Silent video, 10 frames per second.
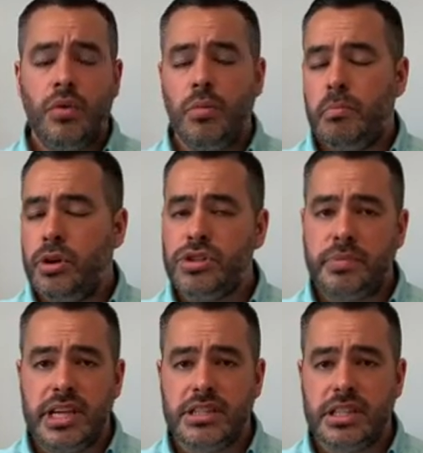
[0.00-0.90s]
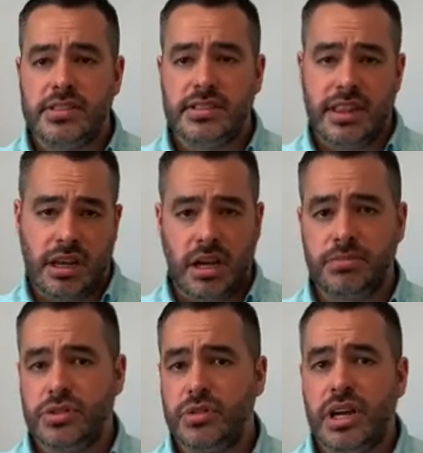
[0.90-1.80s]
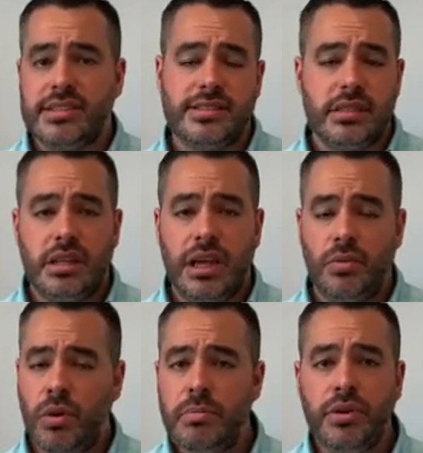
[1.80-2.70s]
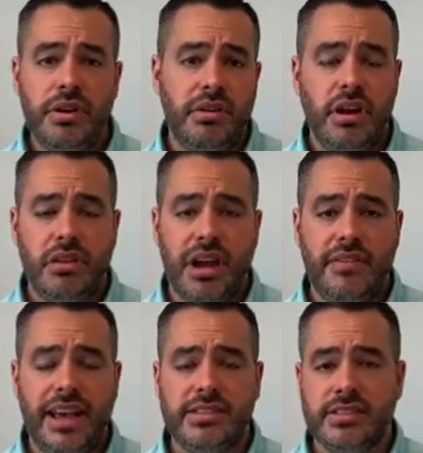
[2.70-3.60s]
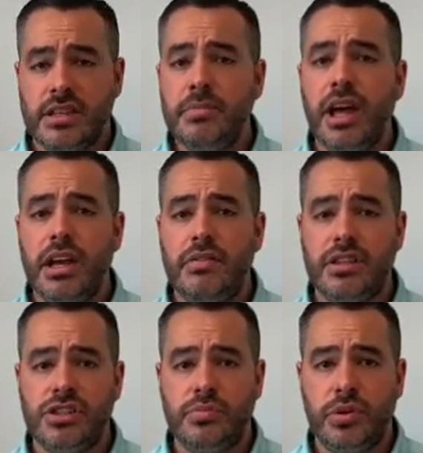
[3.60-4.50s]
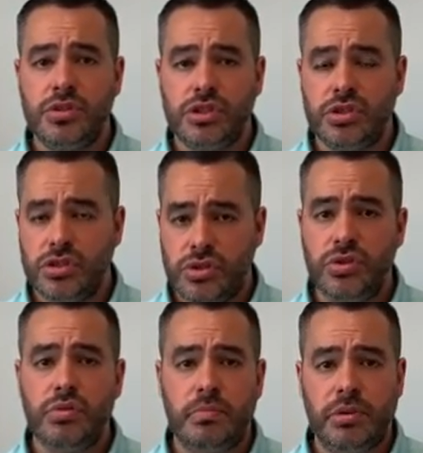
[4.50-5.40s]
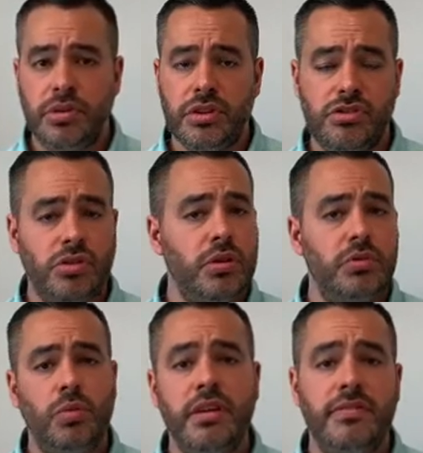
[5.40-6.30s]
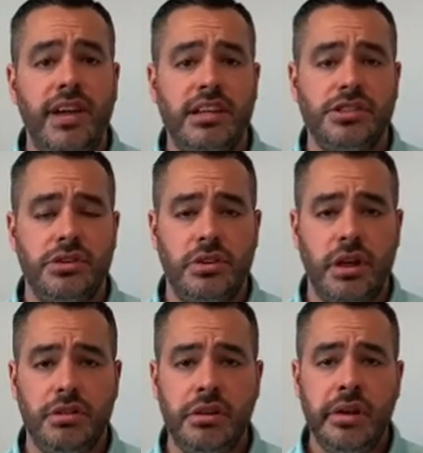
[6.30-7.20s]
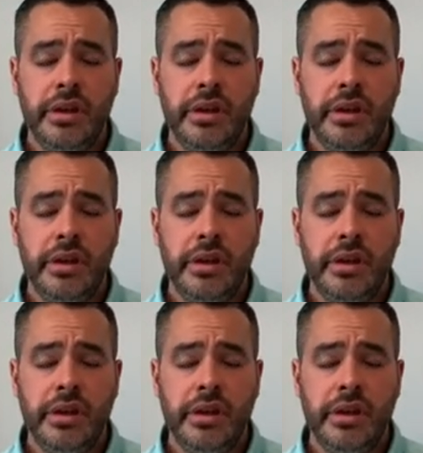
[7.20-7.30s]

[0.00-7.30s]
Most patients that come to us at one point or another have had some kind of exposure to birth control in one fashion or another.